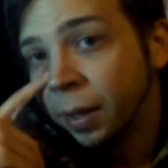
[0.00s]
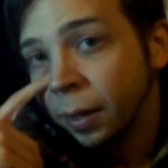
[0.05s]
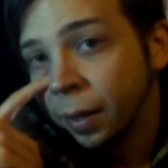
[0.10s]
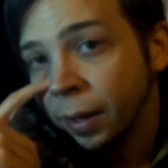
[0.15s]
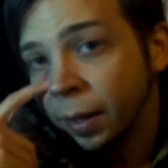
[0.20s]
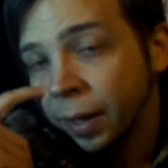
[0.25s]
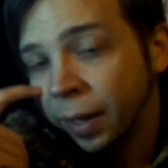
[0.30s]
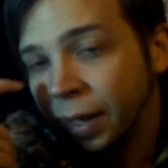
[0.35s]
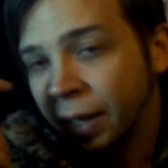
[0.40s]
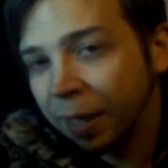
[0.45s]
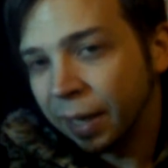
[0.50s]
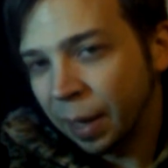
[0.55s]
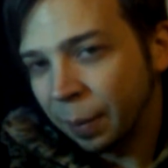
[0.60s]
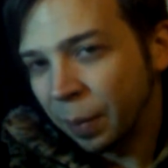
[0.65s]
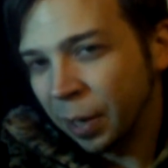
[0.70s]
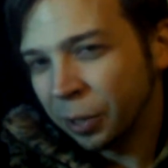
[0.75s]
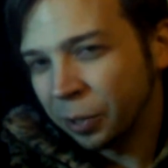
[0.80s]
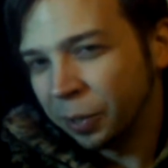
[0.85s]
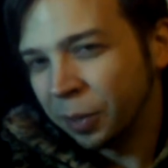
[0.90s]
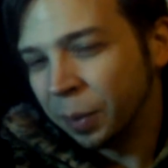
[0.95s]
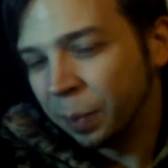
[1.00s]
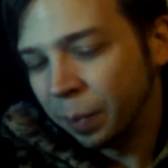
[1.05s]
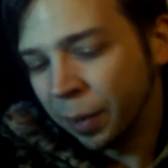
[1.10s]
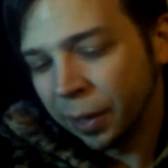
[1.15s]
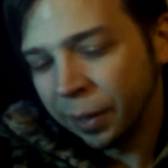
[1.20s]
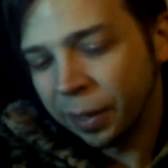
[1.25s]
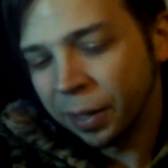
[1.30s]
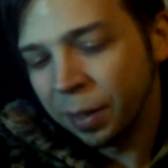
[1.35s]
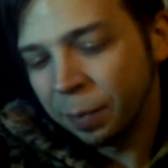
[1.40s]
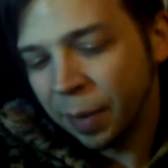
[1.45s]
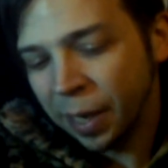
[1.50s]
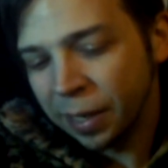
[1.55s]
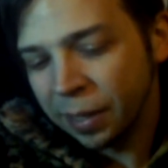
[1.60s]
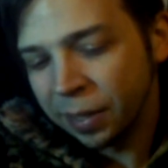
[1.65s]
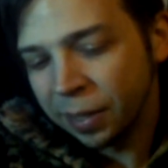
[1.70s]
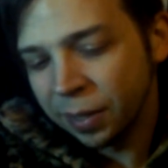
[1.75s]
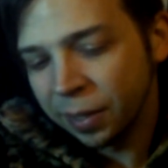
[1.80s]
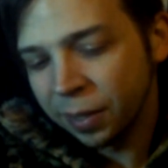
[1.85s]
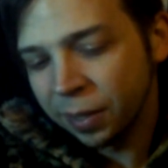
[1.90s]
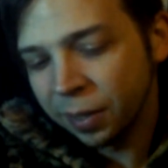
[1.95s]
And I'm actually probably going to buy
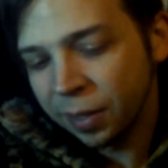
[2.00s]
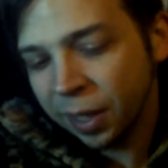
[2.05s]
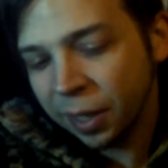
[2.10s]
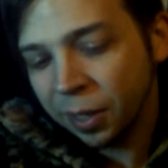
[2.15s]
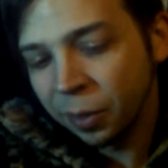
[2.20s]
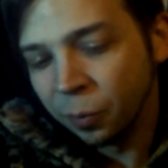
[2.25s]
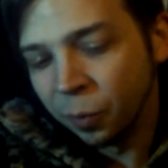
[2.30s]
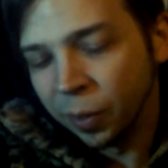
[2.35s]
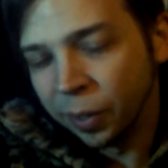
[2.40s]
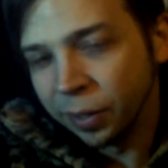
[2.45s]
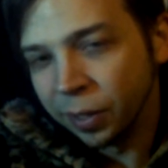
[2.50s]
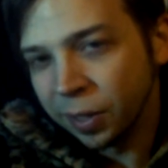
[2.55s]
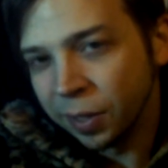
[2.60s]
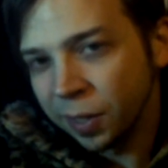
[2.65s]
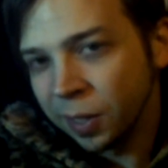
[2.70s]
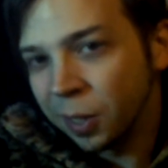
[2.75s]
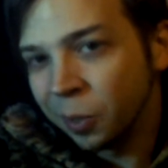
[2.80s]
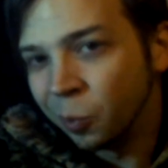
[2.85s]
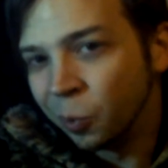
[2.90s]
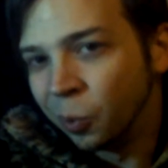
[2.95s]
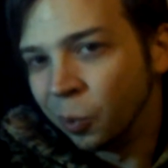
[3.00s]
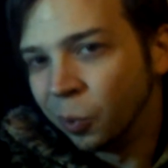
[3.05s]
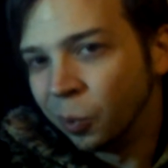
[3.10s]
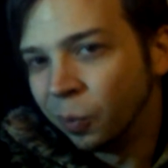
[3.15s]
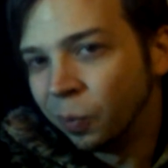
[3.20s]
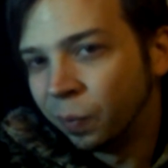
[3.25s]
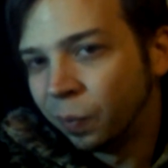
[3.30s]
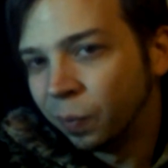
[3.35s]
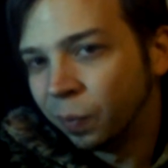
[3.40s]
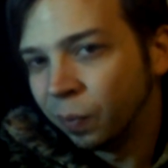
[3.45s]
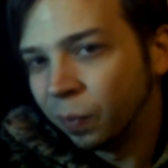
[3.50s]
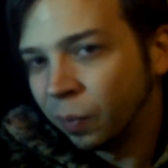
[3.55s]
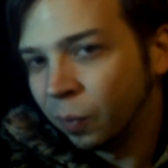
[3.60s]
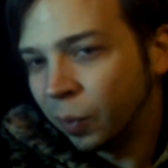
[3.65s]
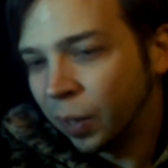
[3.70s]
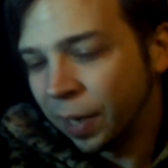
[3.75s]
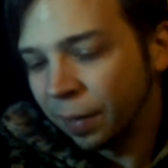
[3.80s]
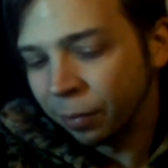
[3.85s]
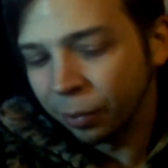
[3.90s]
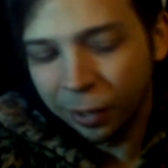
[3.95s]
the second one, the sequel,
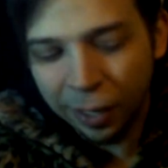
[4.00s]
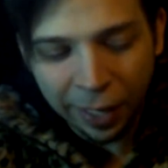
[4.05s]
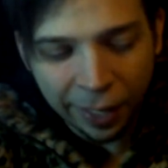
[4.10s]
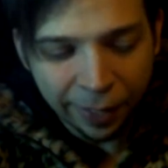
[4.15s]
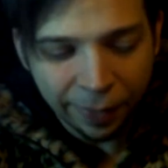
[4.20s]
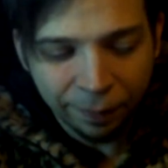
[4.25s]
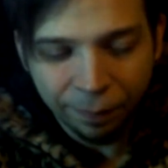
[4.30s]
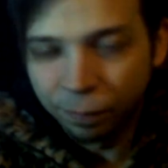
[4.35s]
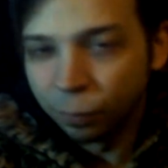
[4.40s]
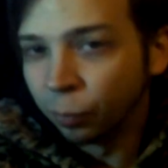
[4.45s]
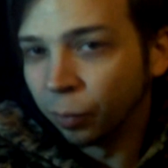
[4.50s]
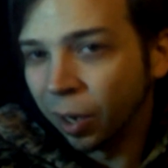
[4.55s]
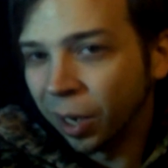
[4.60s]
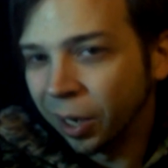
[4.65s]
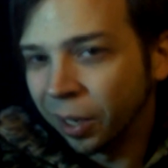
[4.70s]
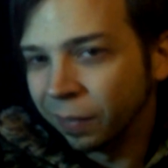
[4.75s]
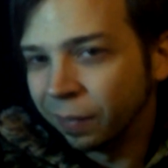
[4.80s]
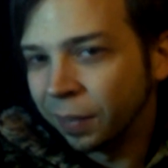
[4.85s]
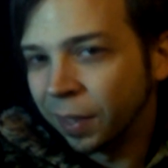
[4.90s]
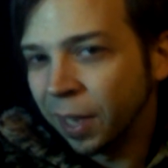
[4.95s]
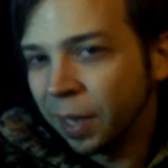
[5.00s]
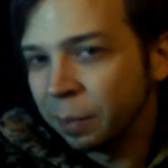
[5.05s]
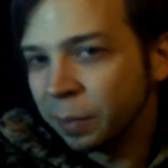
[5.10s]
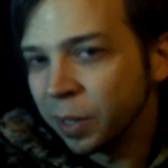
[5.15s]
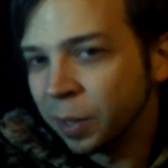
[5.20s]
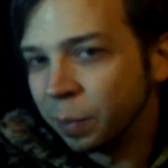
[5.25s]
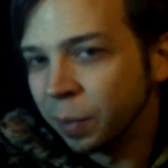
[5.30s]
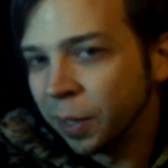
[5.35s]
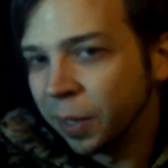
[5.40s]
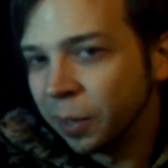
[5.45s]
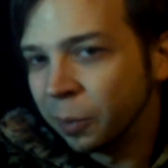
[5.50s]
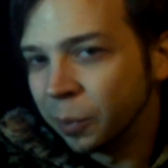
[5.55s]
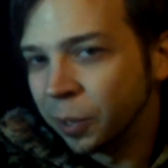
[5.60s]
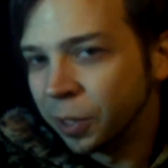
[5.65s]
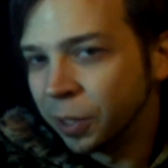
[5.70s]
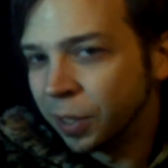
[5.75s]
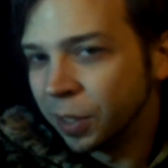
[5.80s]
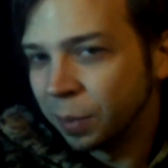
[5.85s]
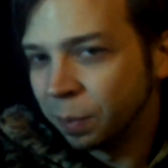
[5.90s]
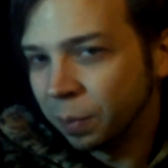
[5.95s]
whenever I run out of games to play,
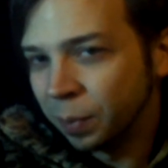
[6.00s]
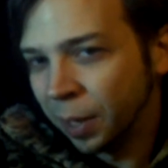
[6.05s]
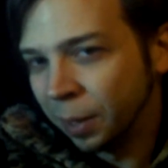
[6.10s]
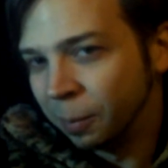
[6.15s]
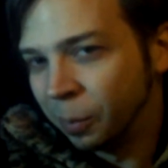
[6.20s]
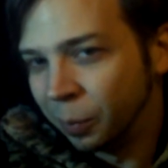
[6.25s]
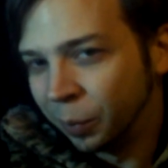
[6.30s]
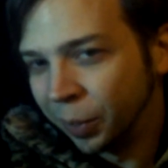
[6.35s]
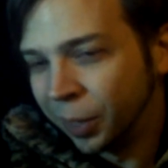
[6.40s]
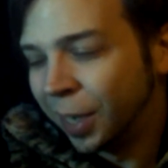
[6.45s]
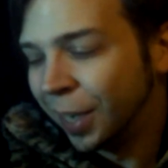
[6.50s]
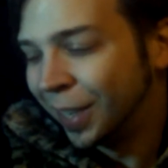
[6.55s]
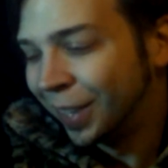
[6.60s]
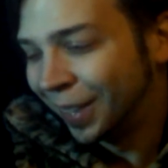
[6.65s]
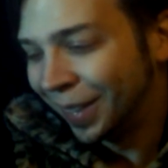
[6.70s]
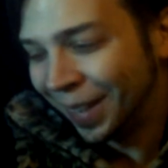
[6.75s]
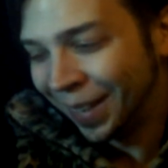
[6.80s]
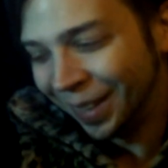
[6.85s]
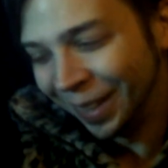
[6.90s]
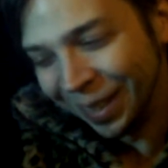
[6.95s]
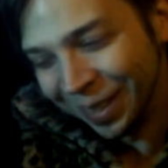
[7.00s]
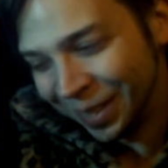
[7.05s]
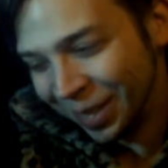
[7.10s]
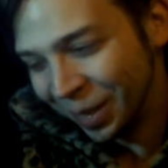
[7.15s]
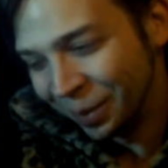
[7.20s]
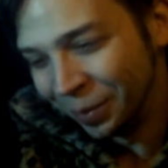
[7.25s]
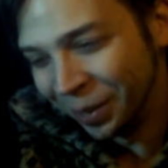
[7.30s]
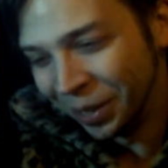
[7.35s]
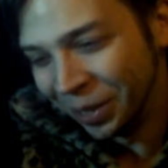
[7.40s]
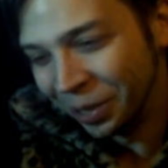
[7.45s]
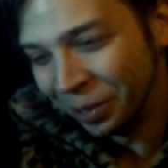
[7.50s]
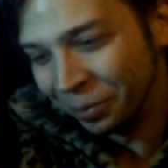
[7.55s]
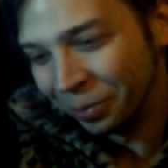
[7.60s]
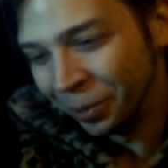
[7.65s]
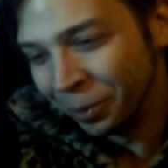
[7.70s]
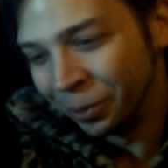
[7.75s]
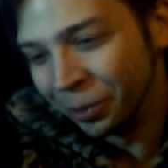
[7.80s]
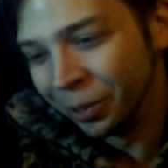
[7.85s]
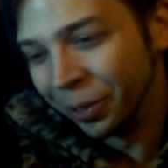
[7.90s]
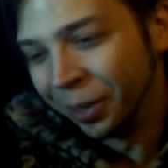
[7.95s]
which is probably not any time in the near
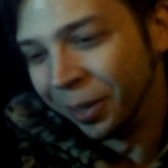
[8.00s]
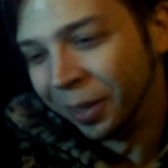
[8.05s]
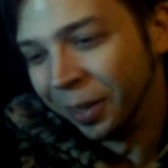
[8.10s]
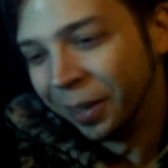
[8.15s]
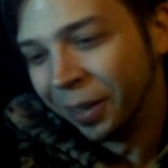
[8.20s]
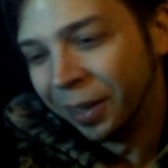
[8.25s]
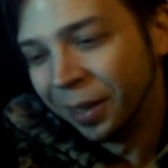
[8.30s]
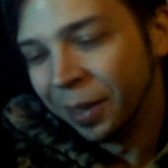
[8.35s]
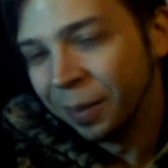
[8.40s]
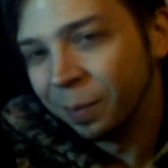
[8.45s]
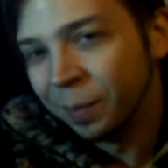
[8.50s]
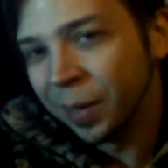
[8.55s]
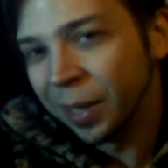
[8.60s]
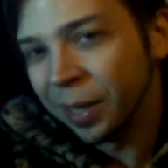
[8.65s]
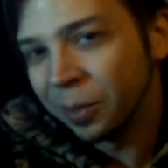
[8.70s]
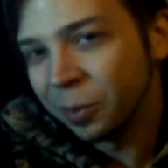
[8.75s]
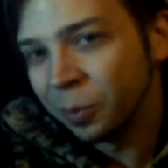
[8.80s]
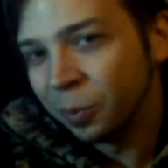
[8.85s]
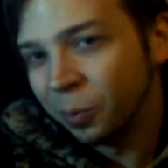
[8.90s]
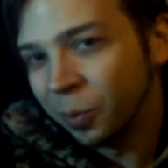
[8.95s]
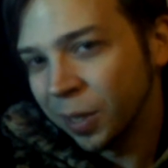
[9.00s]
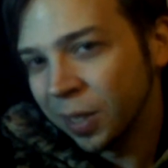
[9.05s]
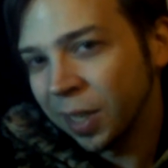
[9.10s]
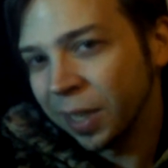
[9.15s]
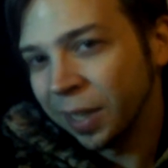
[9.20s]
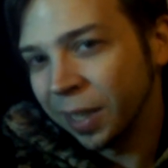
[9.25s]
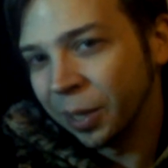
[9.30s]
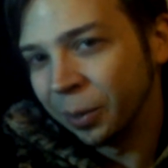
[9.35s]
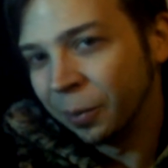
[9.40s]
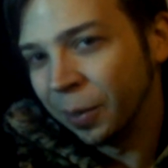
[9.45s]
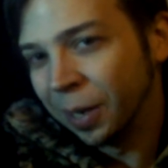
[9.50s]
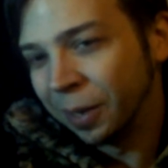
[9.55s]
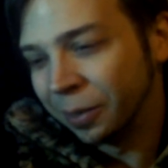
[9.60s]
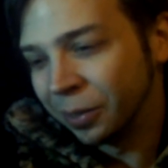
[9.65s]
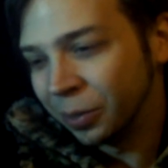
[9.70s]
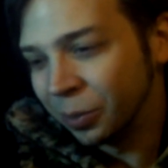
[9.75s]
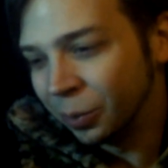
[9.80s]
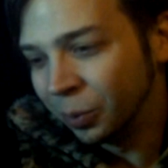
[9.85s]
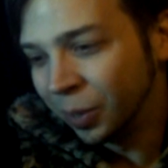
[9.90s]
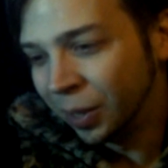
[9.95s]
future. But once I get around
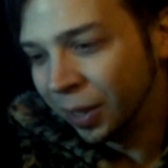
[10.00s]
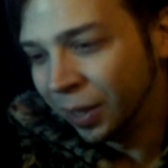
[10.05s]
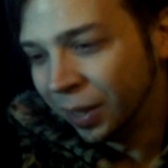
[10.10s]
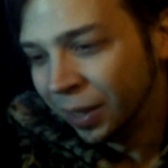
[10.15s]
to